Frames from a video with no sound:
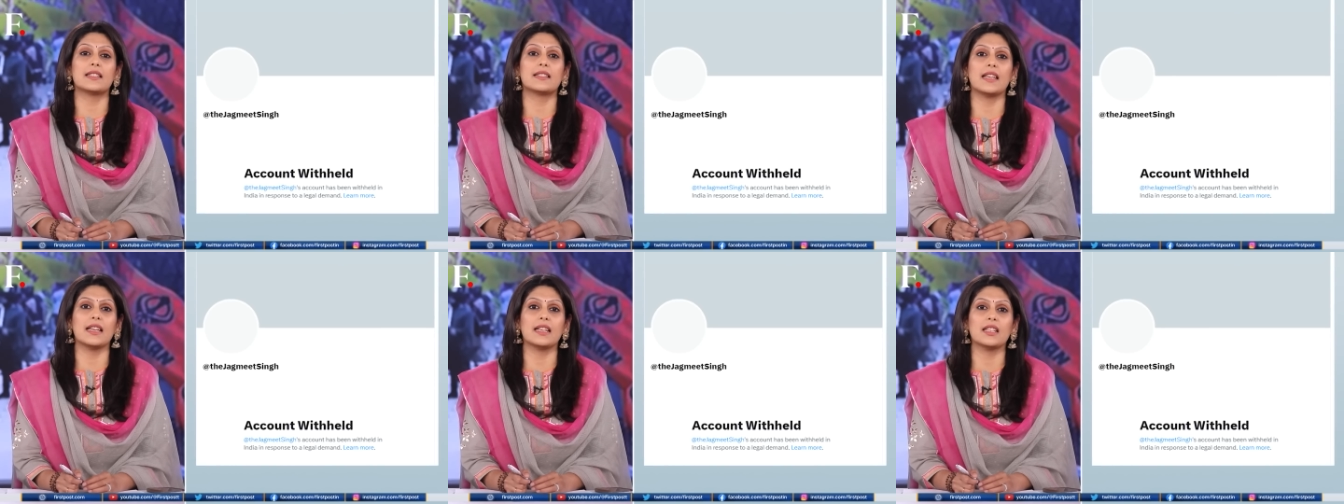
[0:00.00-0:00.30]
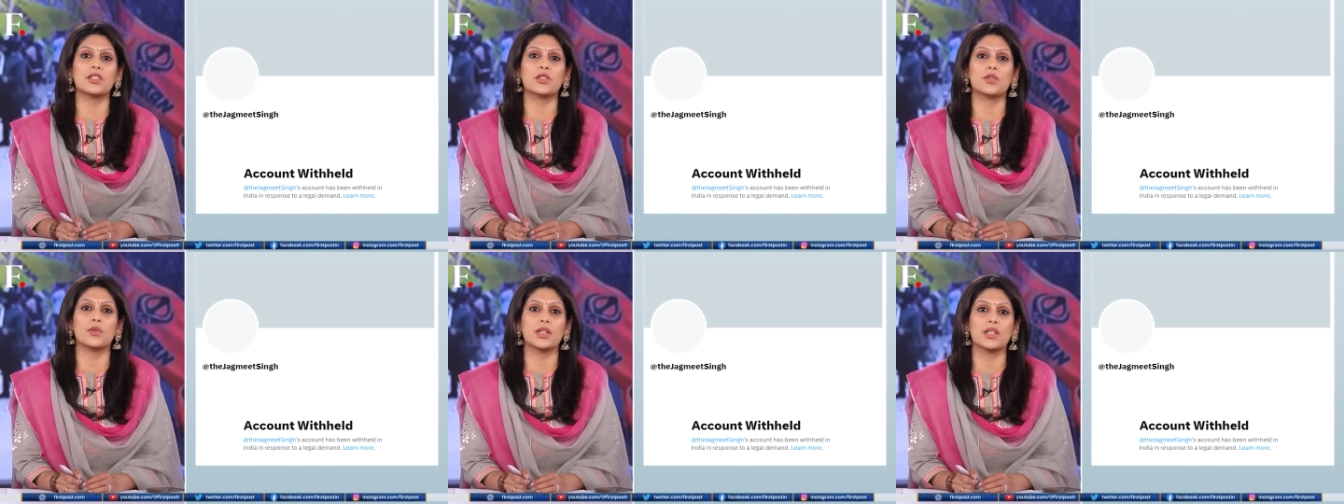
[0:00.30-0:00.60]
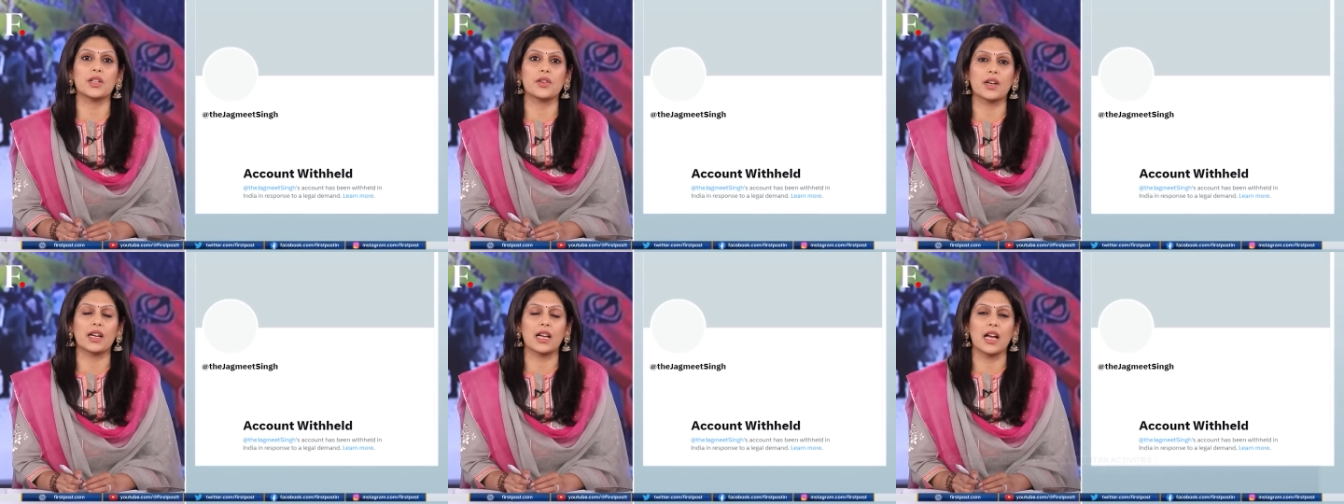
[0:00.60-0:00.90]
Singh's
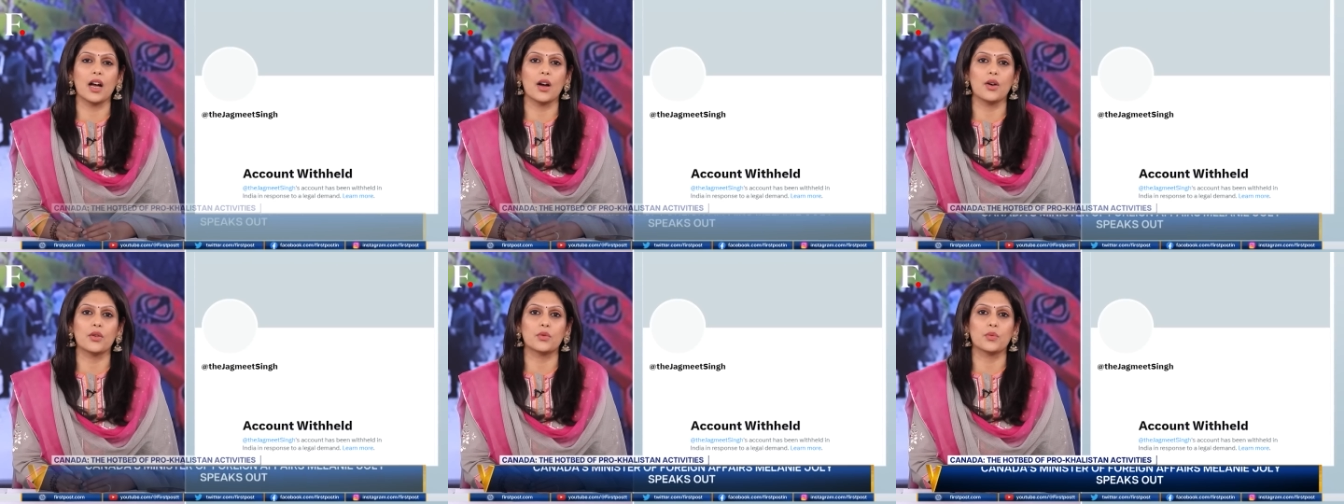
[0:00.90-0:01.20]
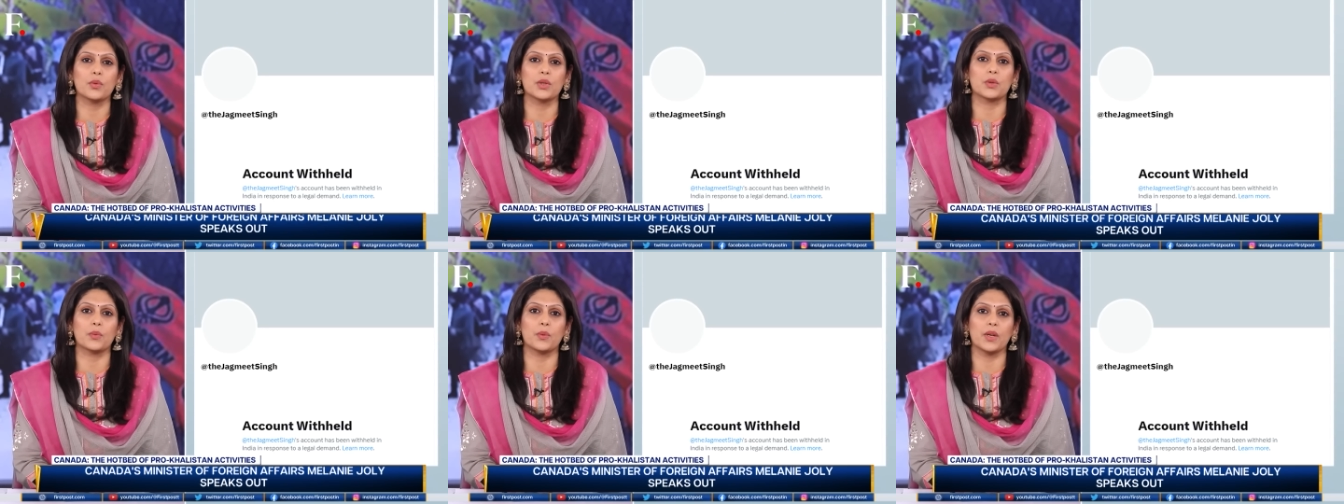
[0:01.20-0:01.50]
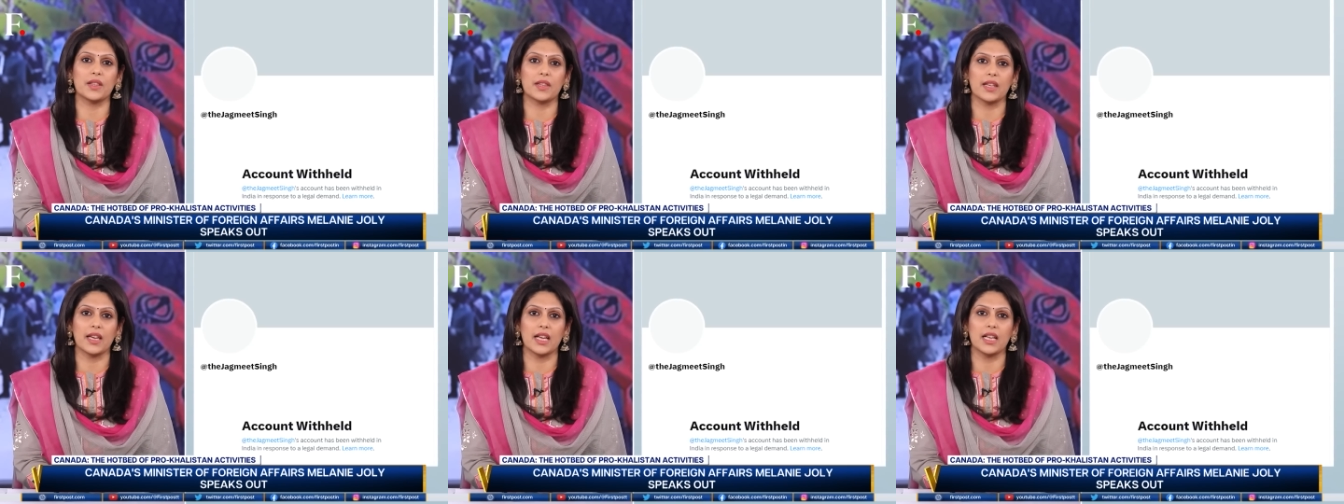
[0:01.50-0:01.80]
Twitter account was
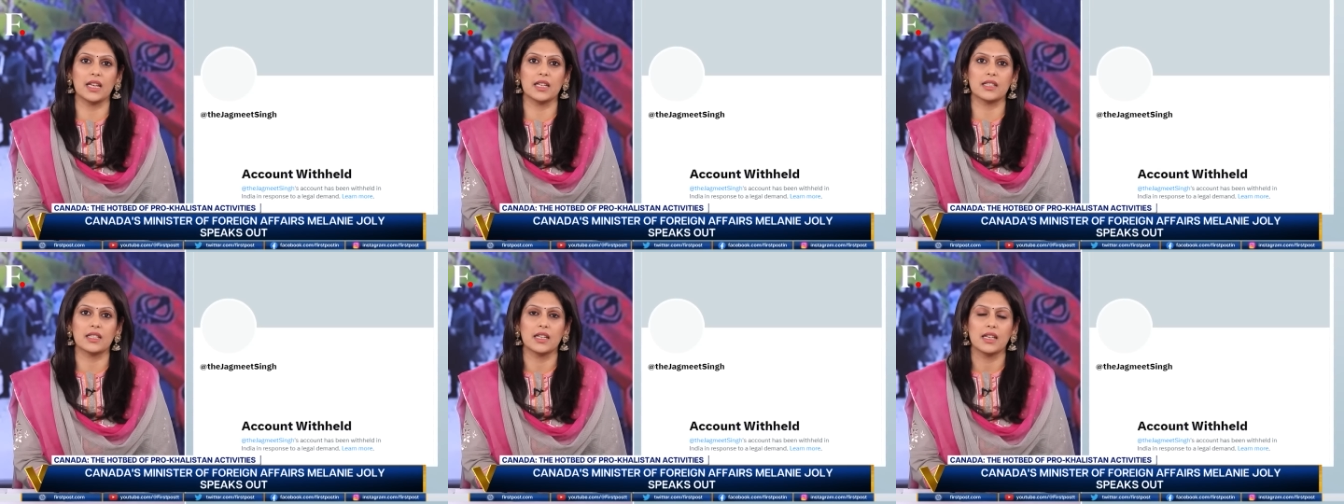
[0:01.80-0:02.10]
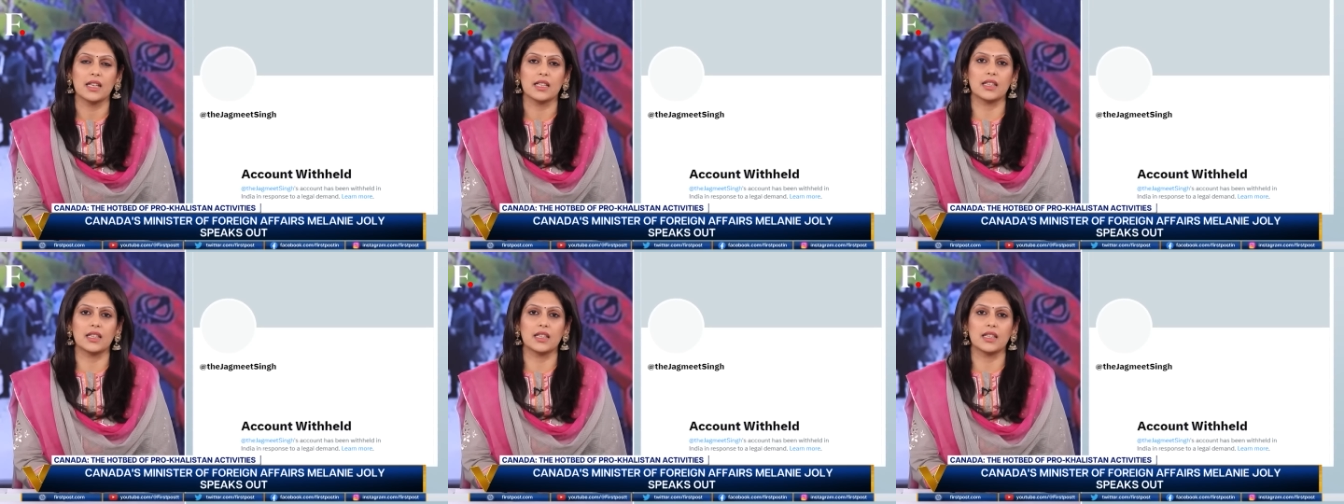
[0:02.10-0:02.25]
withheld.